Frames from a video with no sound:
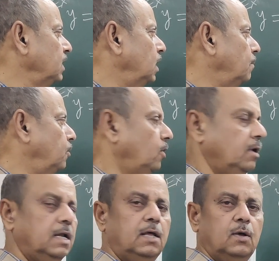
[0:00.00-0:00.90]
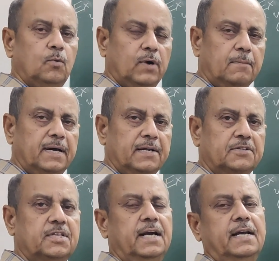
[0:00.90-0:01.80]
upon 1 minus
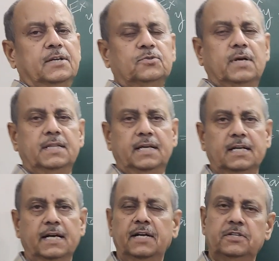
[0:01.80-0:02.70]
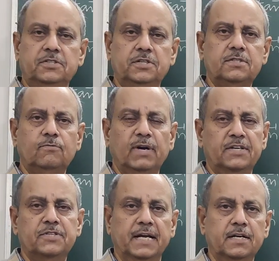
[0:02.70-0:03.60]
3 tan square theta, and this is one
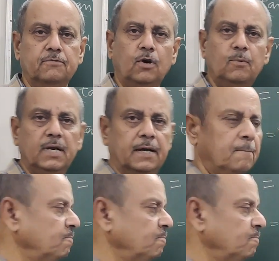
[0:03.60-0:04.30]
standard formula.